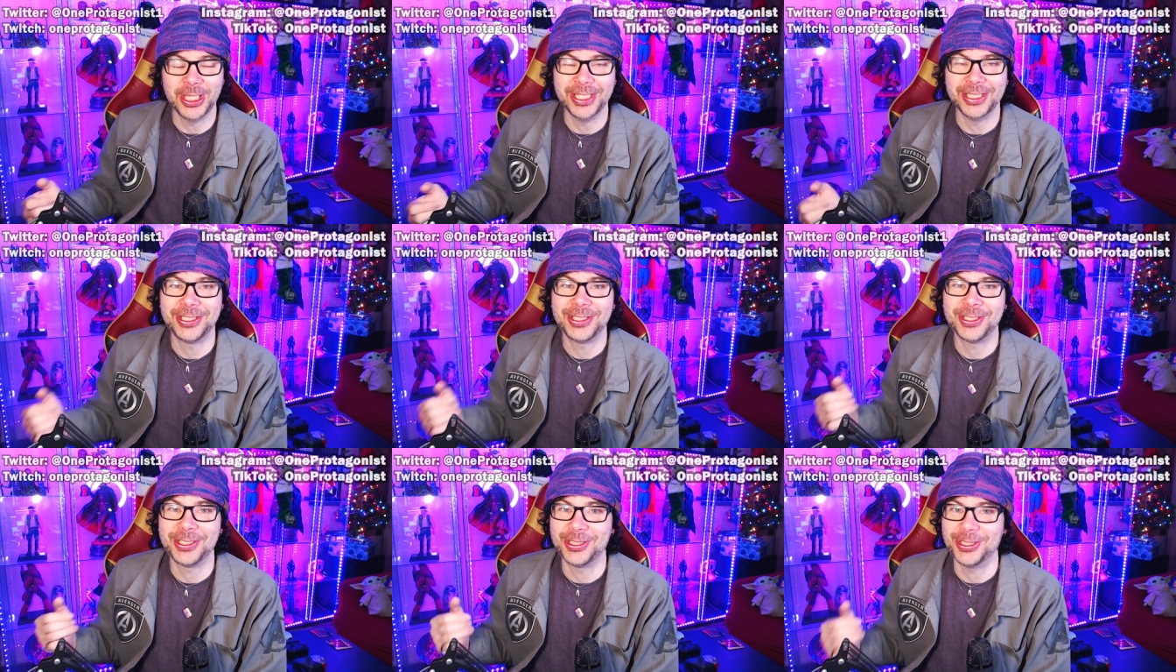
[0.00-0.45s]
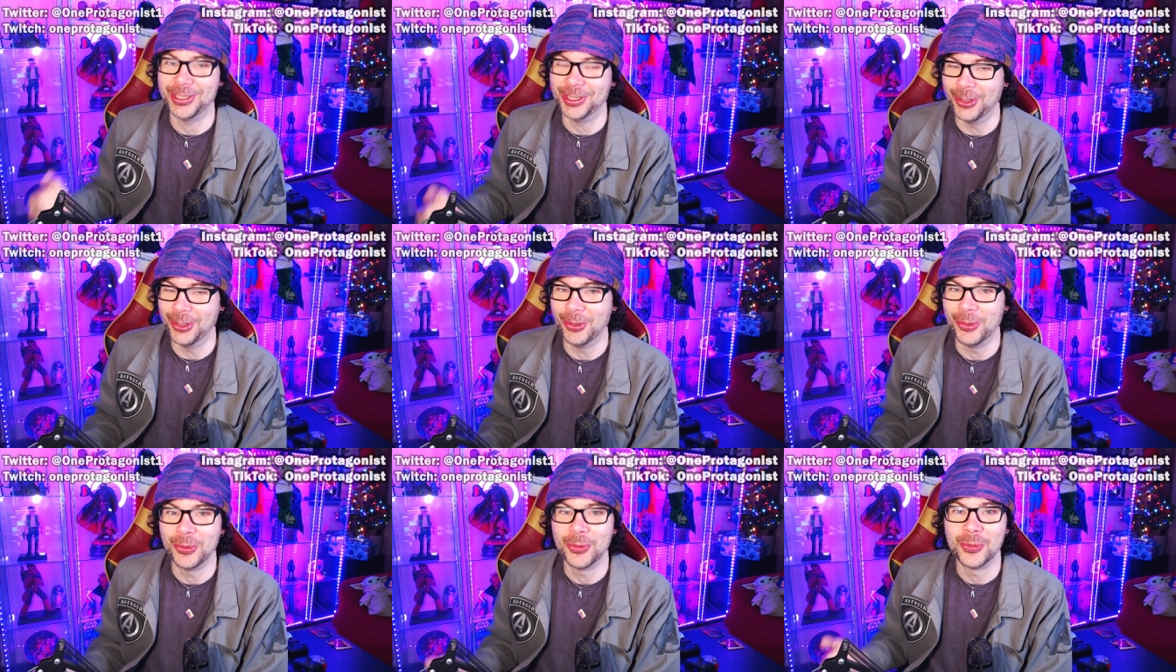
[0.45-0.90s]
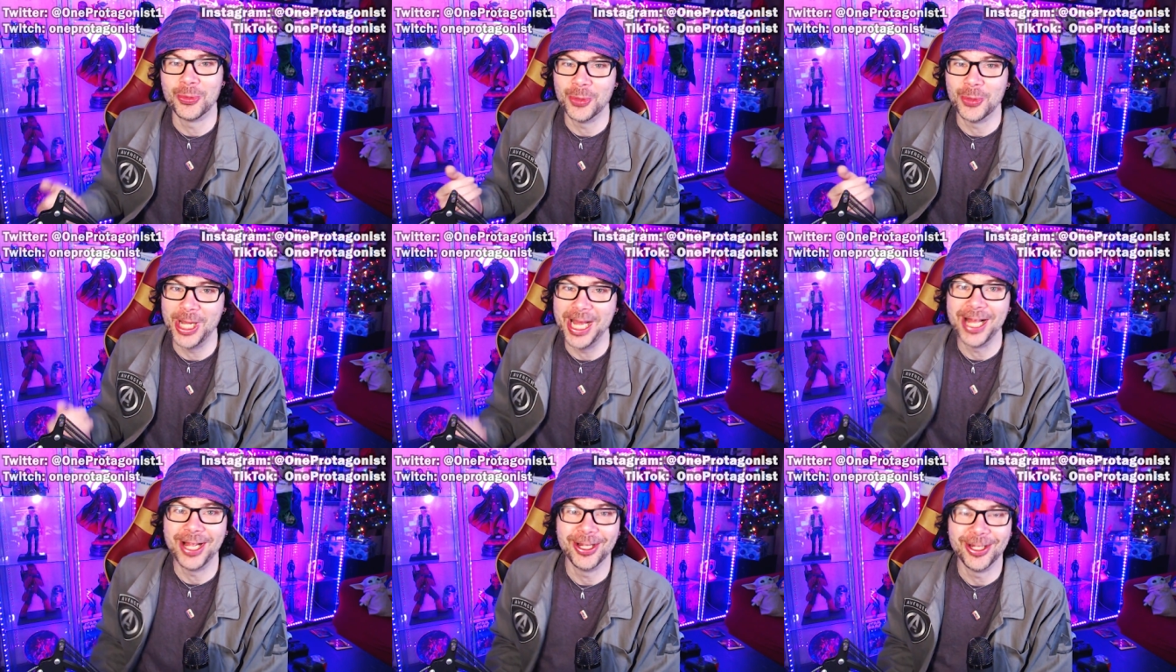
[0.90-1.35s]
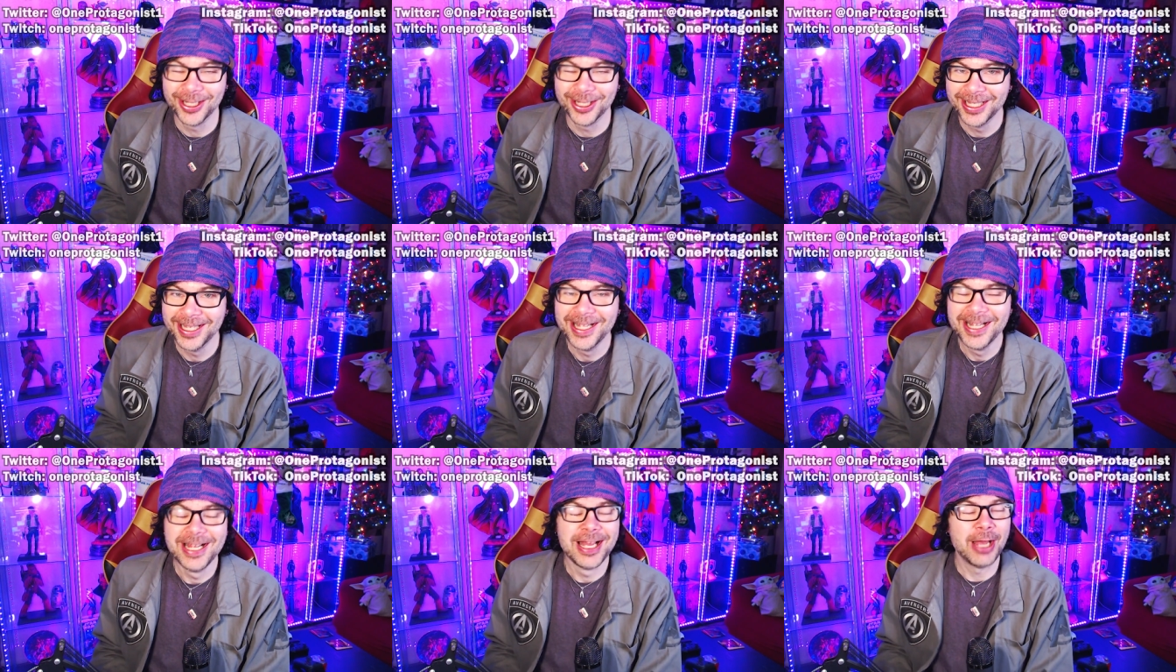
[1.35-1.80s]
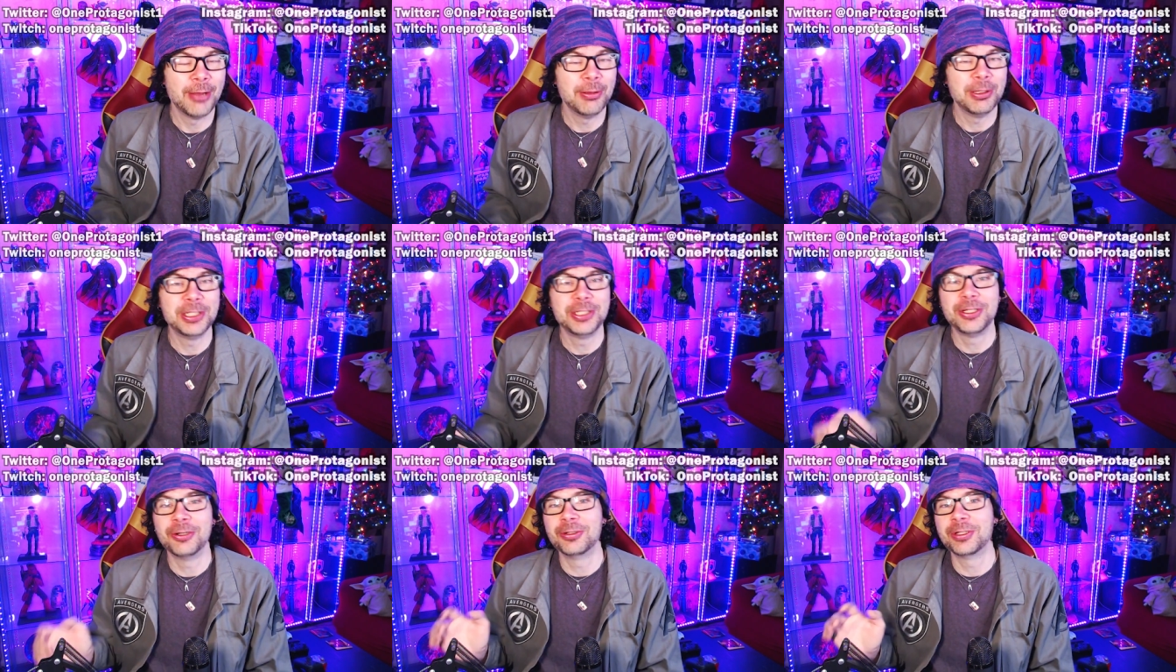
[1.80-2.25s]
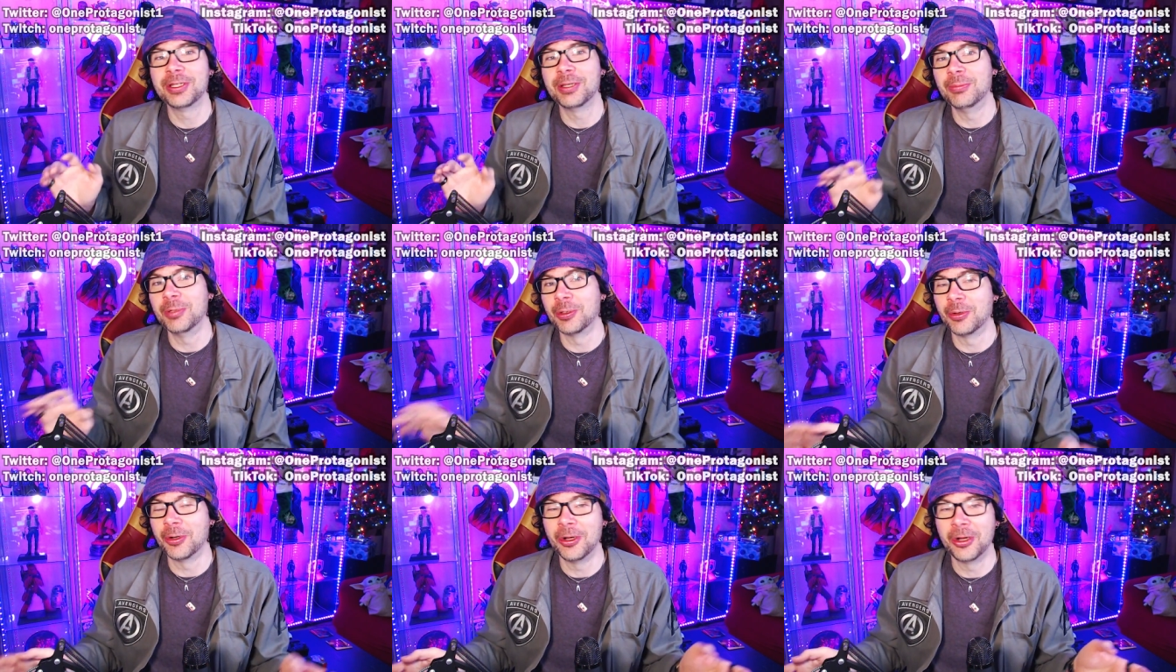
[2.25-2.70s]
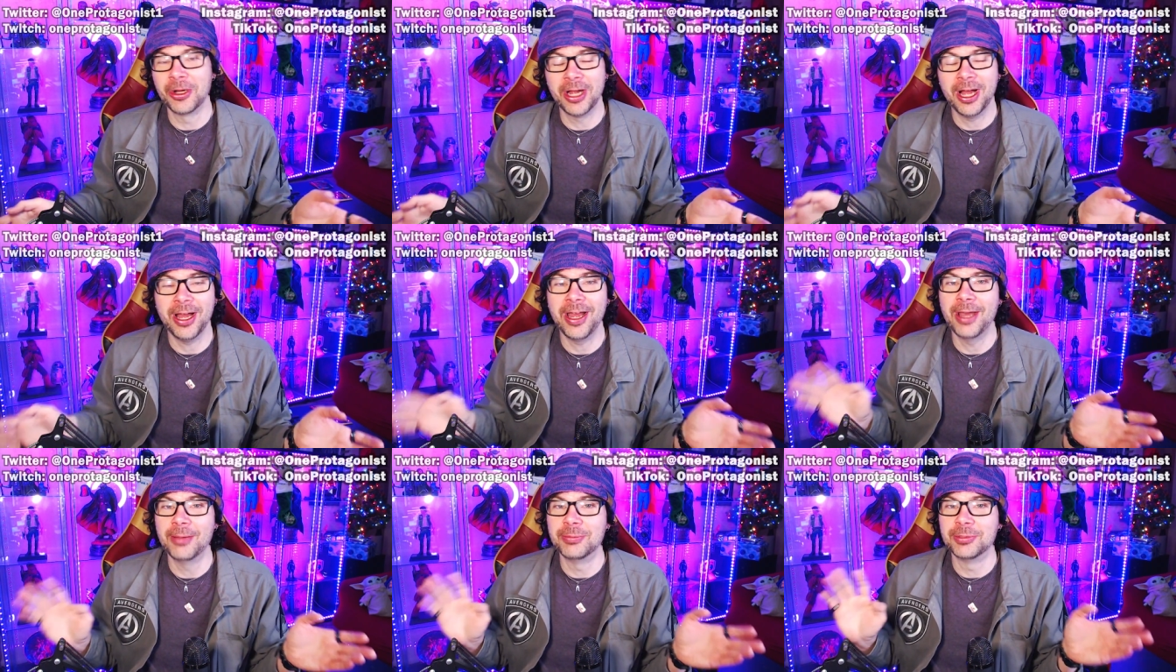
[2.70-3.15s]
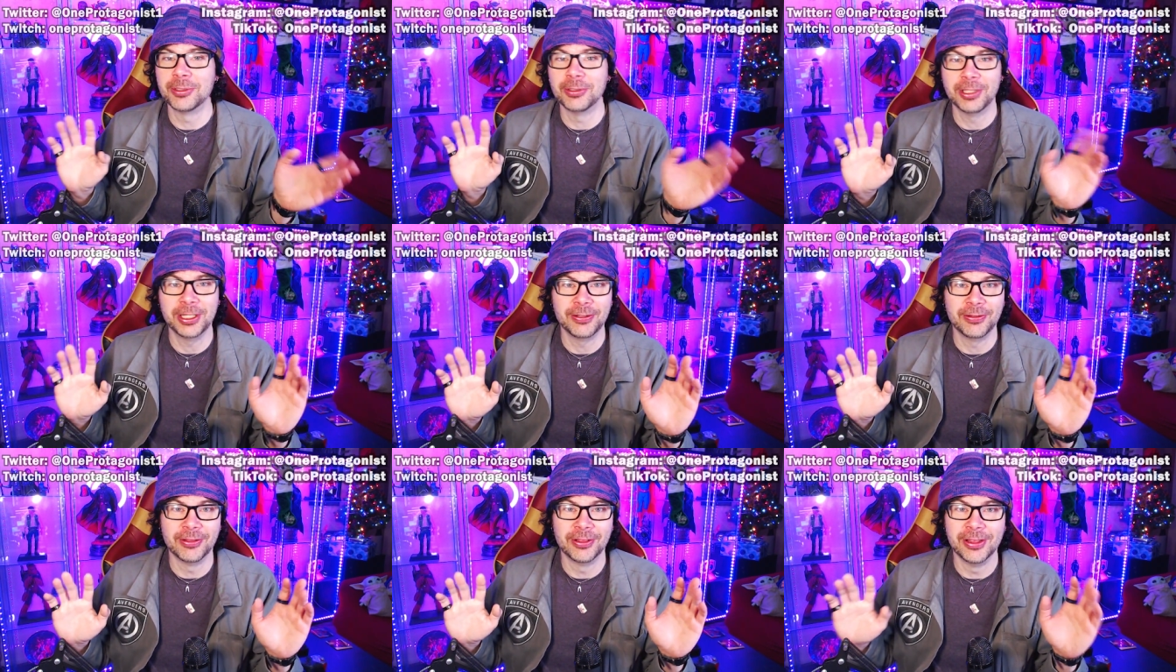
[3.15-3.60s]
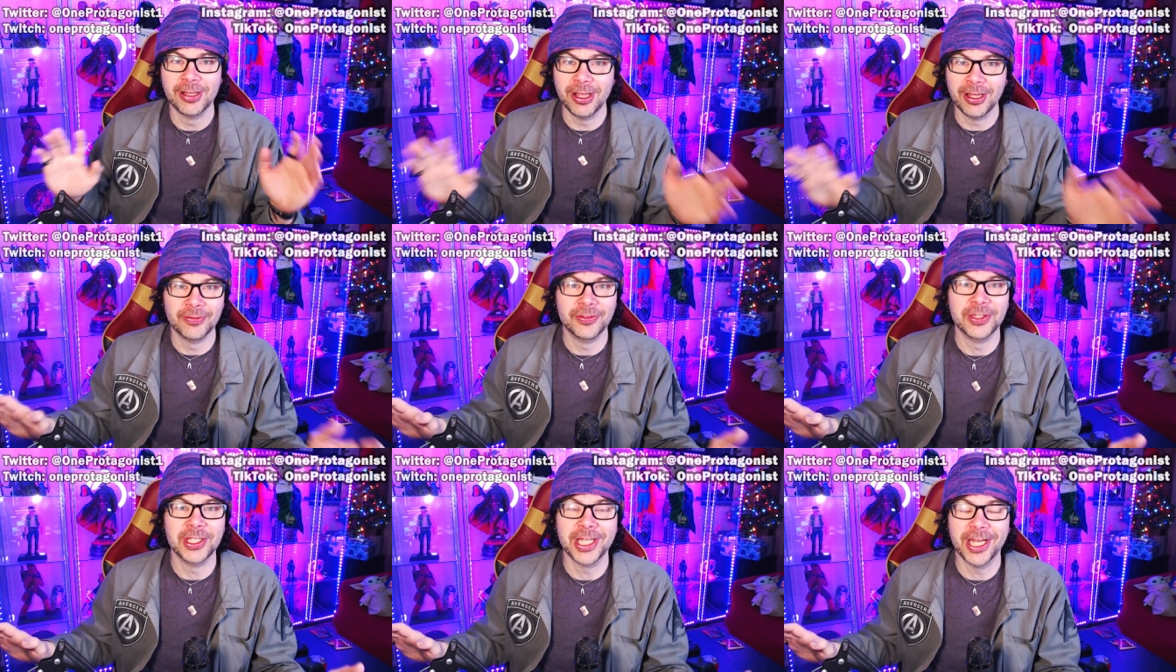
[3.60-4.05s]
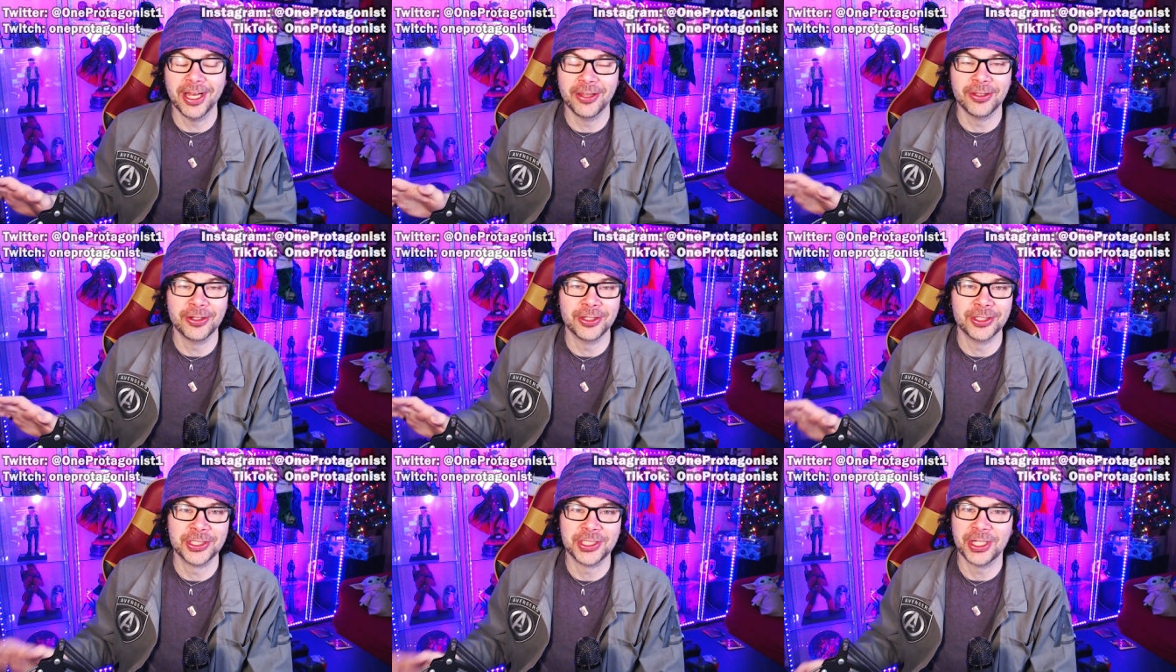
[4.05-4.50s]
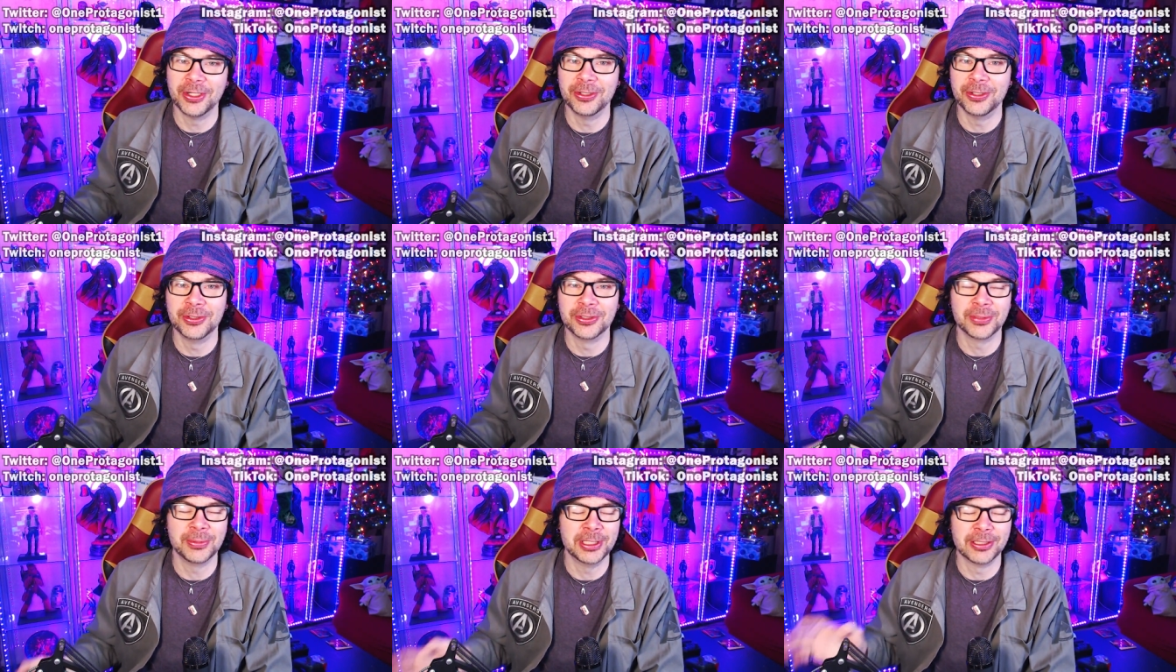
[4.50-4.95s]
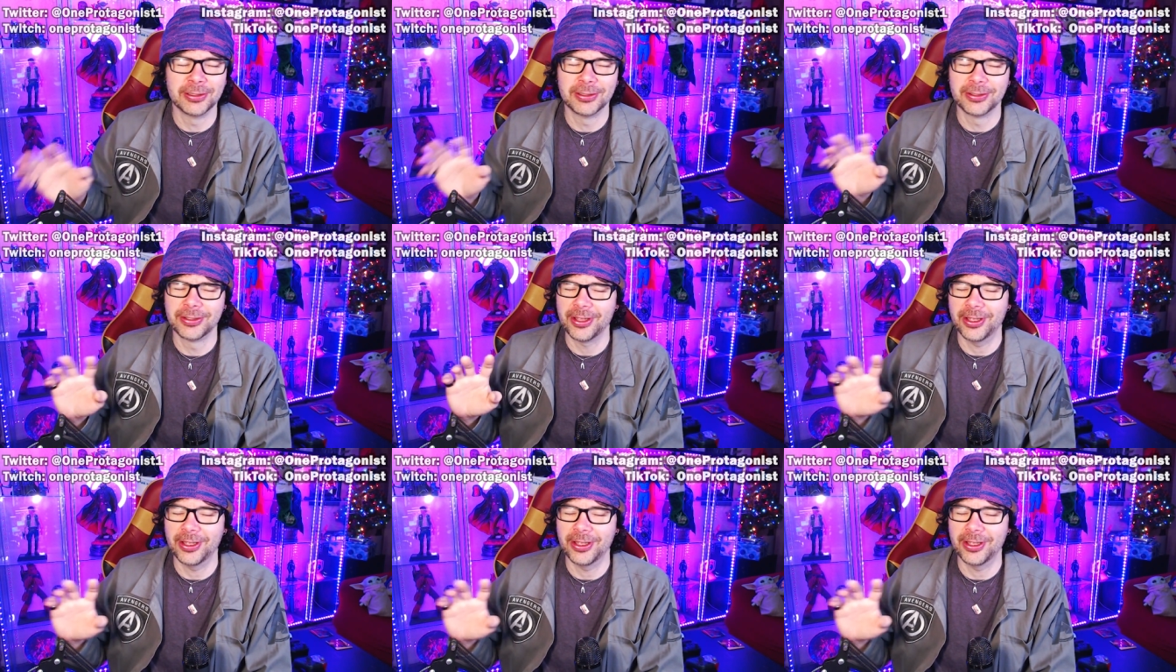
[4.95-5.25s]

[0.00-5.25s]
so well. I mean, don't get me wrong, I absolutely love the other shows. I mean,